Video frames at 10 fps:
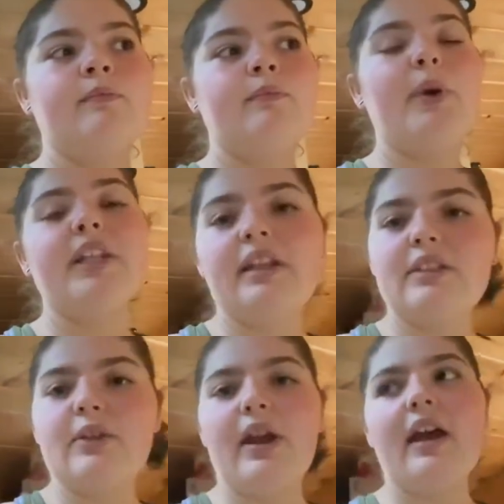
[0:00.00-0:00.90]
but that's
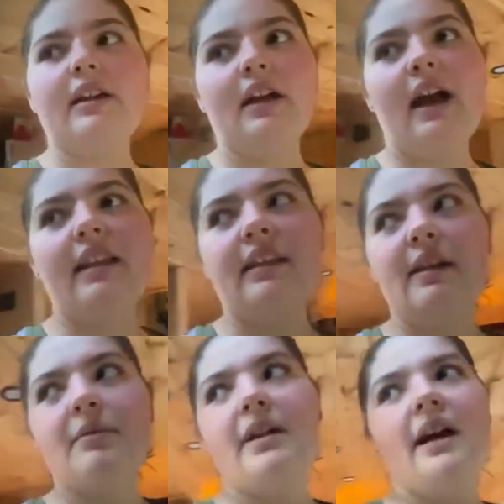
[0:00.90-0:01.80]
okay. I think
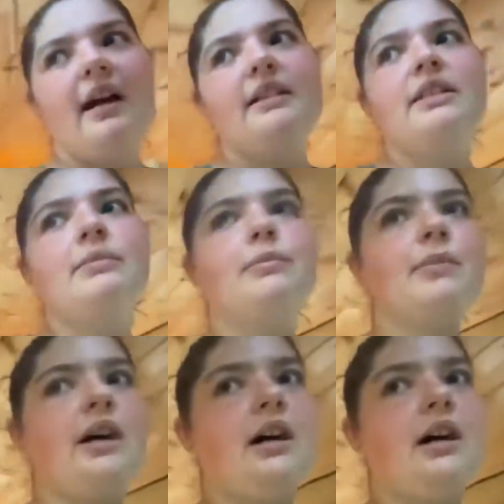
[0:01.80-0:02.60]
I'm gonna add some